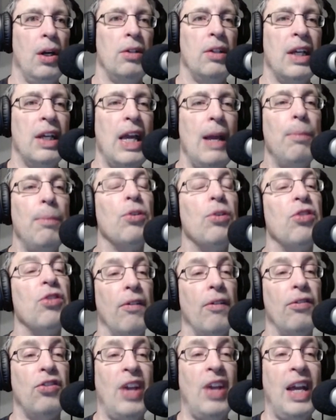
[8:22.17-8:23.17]
to keep
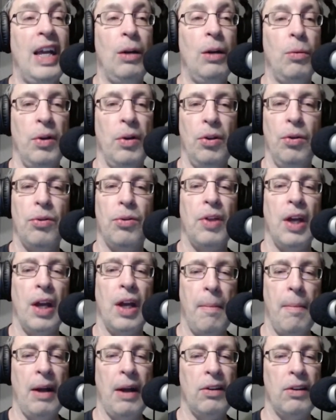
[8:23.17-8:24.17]
yourself sane when you think
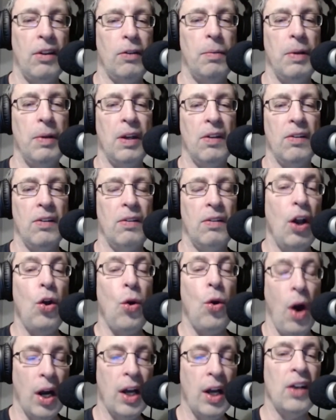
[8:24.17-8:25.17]
about this, because
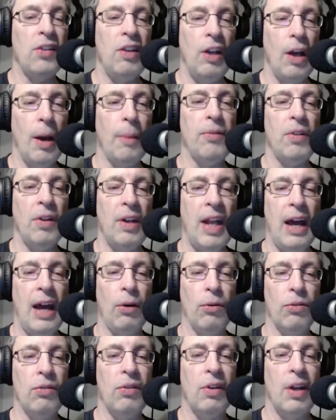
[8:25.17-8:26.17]
you are going to see ups and
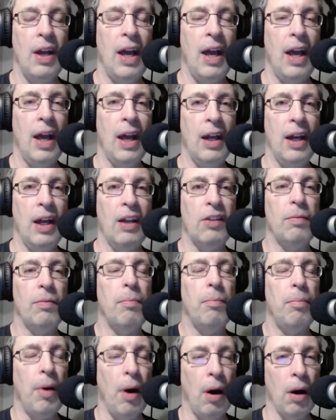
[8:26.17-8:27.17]
downs, and it's
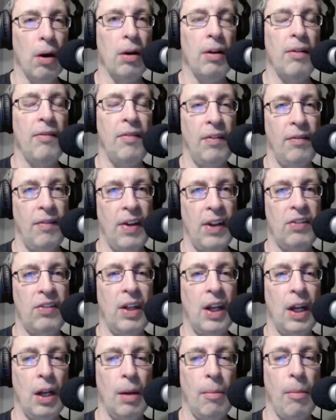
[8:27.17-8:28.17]
part of
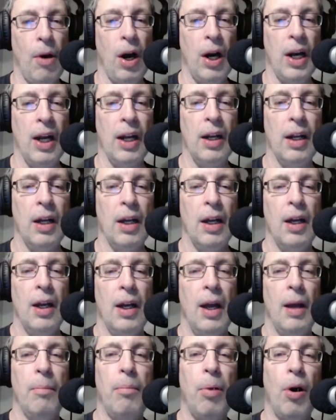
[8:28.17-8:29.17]
investing in the market.
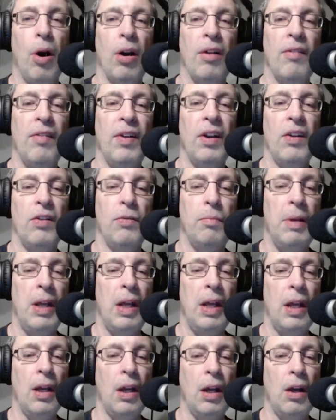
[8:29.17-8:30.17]
And part of it is
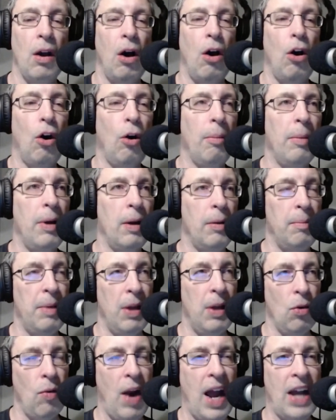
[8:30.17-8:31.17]
being calm and
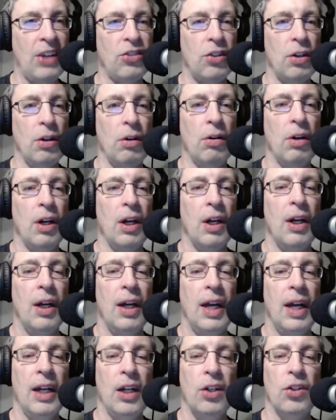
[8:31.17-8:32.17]
being rational
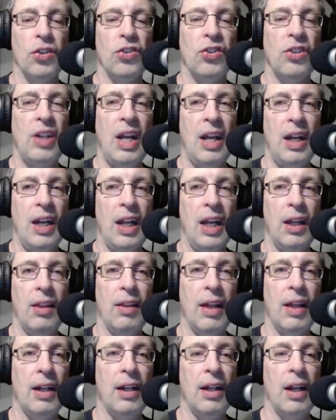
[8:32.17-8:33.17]
and understanding
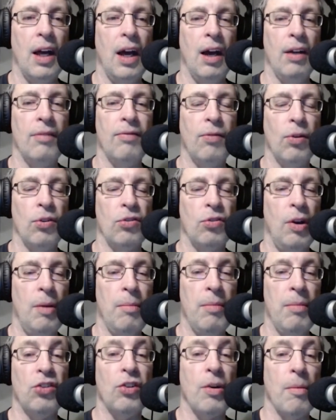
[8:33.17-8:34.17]
that, unfortunately,
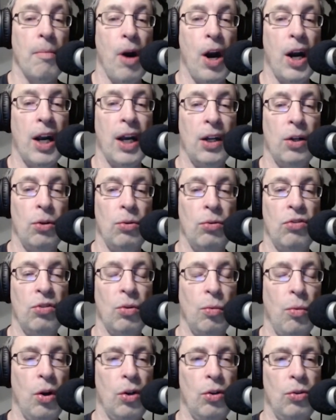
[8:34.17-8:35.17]
Mr. Market, who is the
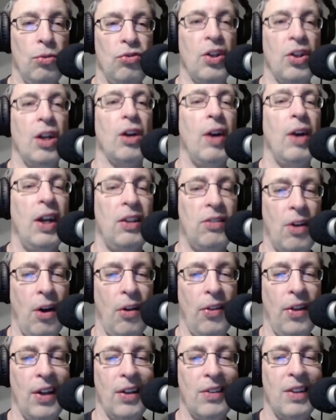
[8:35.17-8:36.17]
one who generates
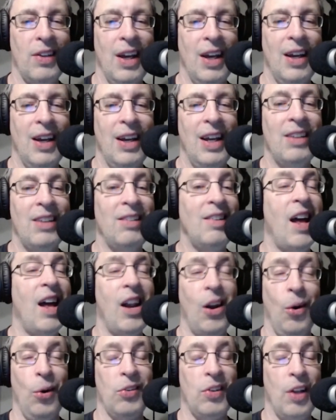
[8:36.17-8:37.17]
all this, is not
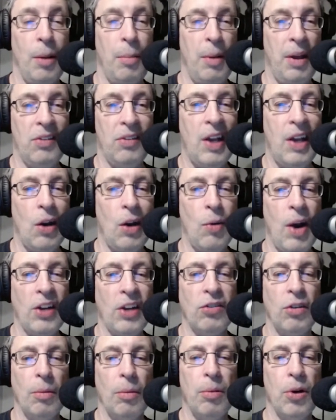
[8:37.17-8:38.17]
always going to be a sane,
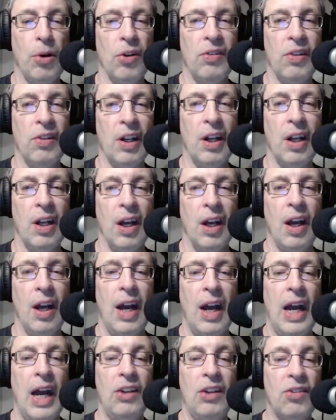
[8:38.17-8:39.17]
rational person.
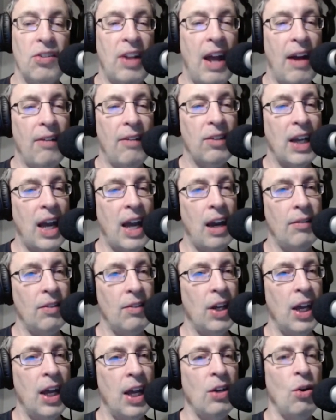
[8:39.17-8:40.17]
And you just have to kind
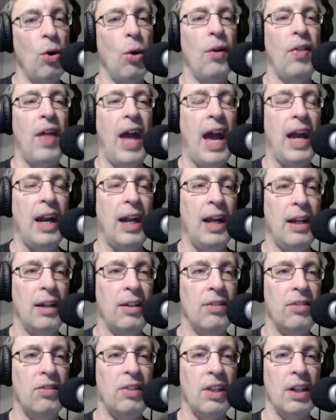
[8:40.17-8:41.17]
of ignore that
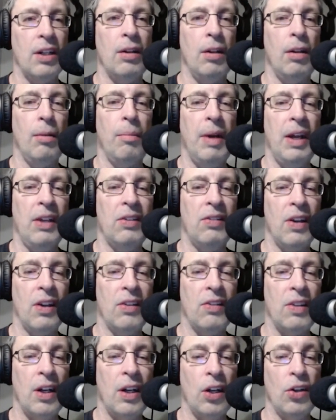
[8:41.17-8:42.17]
and stick to the
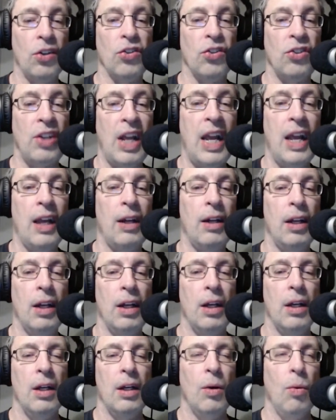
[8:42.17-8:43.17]
basics and understand
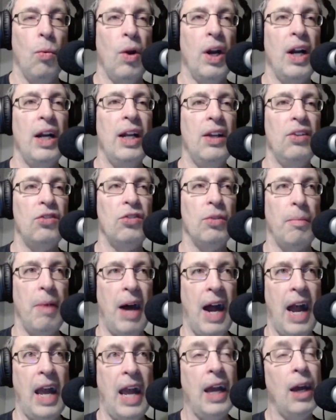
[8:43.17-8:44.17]
what it is you're
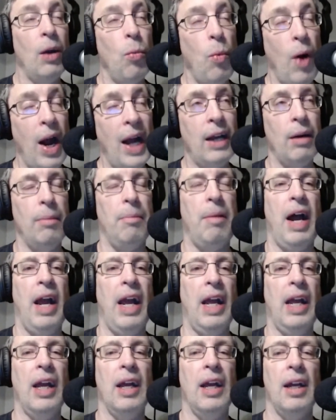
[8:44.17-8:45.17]
buying and why you're
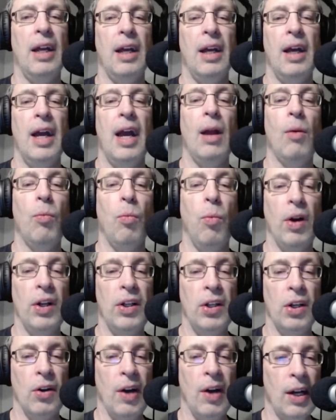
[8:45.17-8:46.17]
buying it and
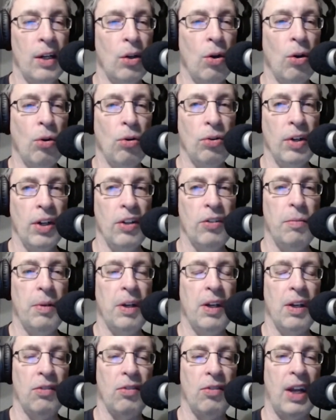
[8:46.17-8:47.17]
what your end goal is.
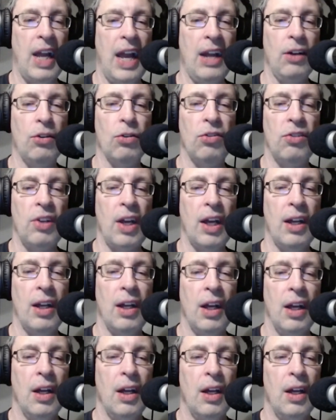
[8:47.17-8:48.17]
Because like Andrew said,
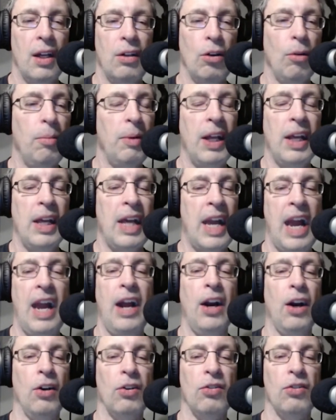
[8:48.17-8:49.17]
nobody
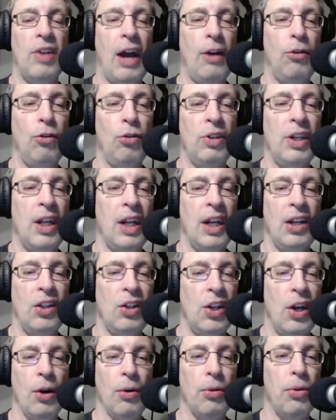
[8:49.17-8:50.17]
cares how you did in
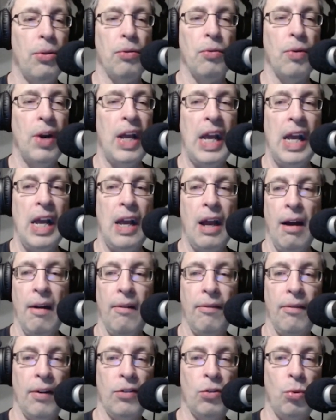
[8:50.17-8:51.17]
year 3
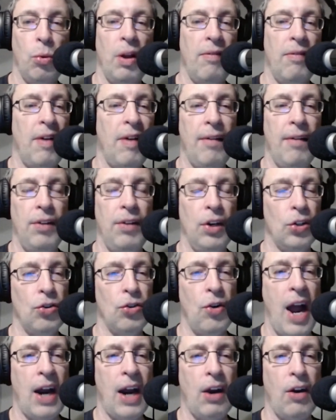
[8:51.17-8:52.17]
of a 25-year
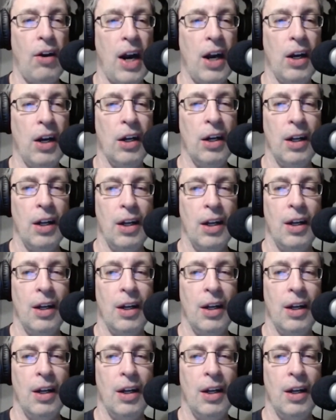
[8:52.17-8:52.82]
track record.